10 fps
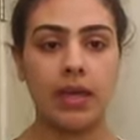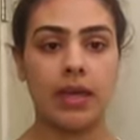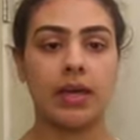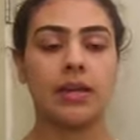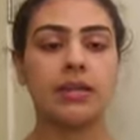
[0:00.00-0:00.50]

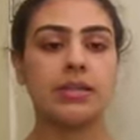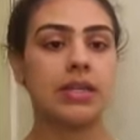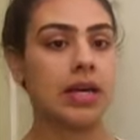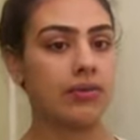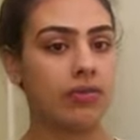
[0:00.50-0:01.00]
And
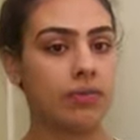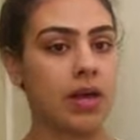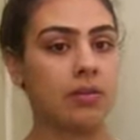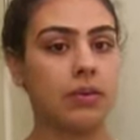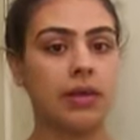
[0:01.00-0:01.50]
aside from
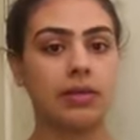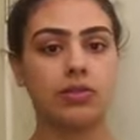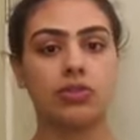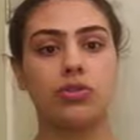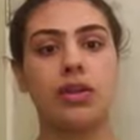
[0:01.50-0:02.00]
that, making
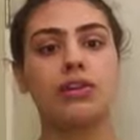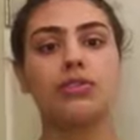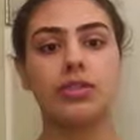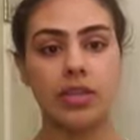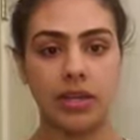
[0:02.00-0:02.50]
sure that you're
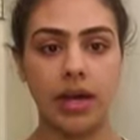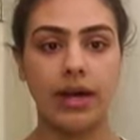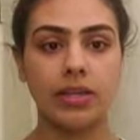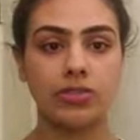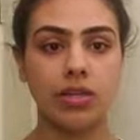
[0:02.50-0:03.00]
staying
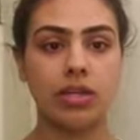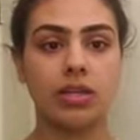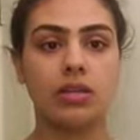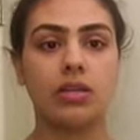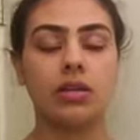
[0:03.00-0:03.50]

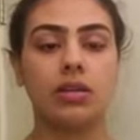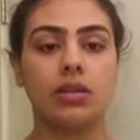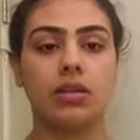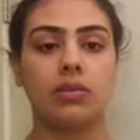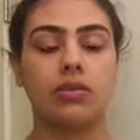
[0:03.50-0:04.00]
hydrated,
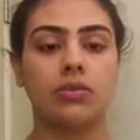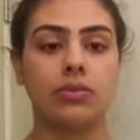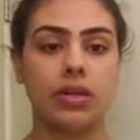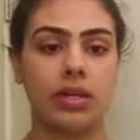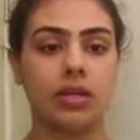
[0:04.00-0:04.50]

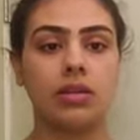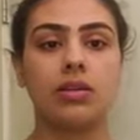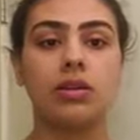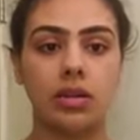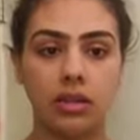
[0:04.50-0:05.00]

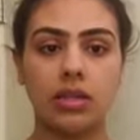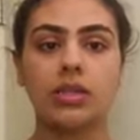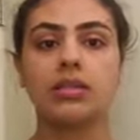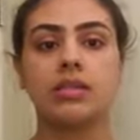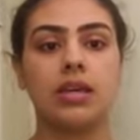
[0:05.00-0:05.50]
and
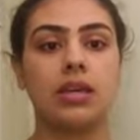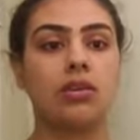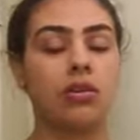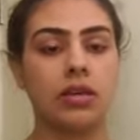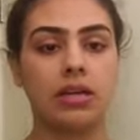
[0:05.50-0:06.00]
clean skin
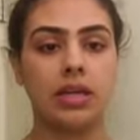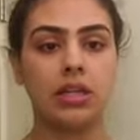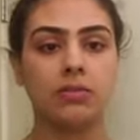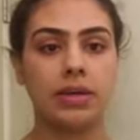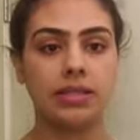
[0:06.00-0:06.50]
on a
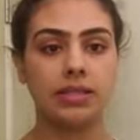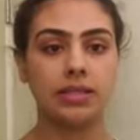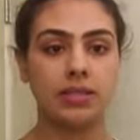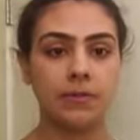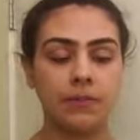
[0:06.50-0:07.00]
daily
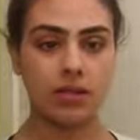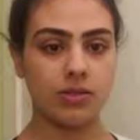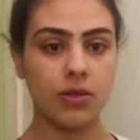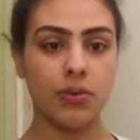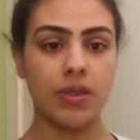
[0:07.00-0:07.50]
basis.
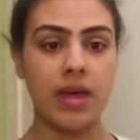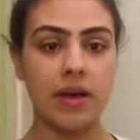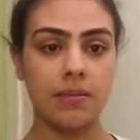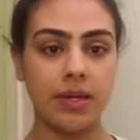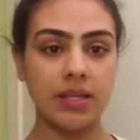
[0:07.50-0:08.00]
So with
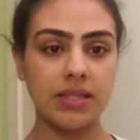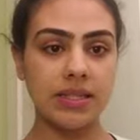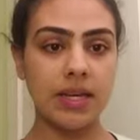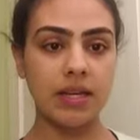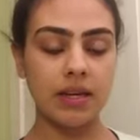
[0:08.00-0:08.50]
that being
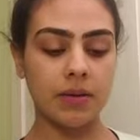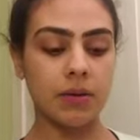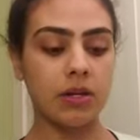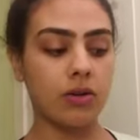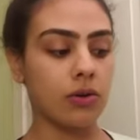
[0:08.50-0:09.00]
said, I'm
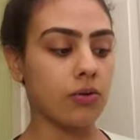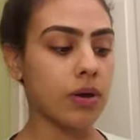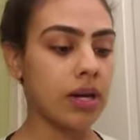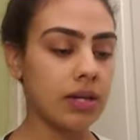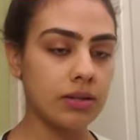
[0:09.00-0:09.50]
going to go
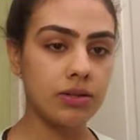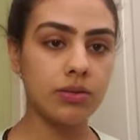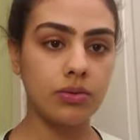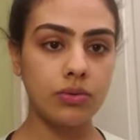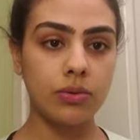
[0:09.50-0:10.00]
right
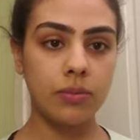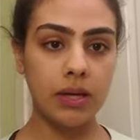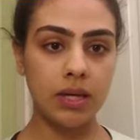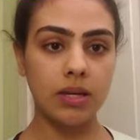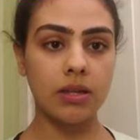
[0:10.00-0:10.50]
into
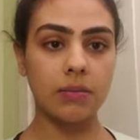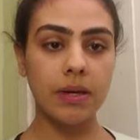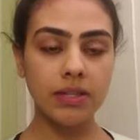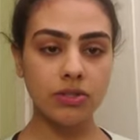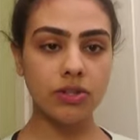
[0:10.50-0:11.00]
making the
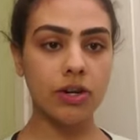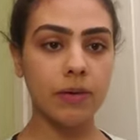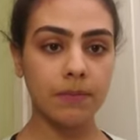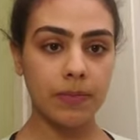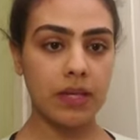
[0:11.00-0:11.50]
mixture.